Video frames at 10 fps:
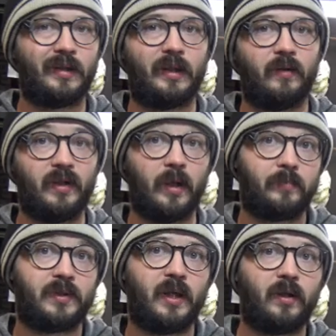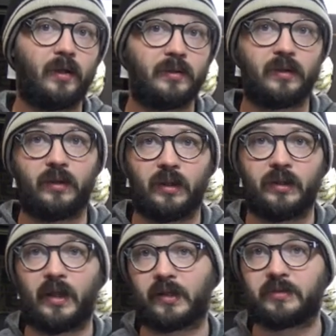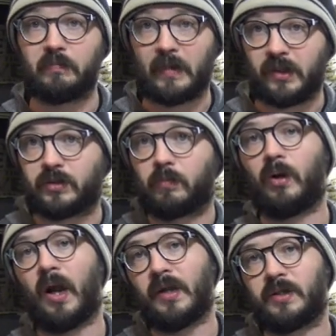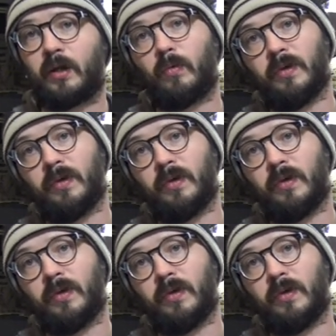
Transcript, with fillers: to give an update on the next major project,